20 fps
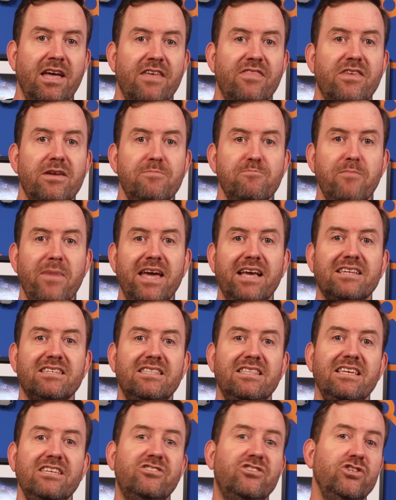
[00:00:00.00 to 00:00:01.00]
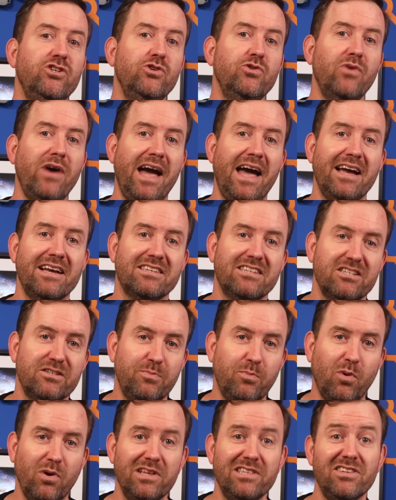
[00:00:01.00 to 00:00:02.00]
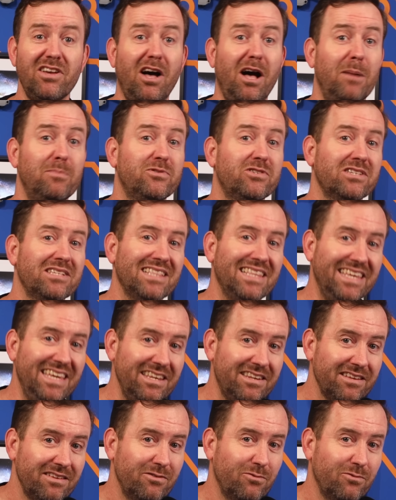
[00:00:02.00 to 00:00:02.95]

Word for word: that makes these new access points obsolete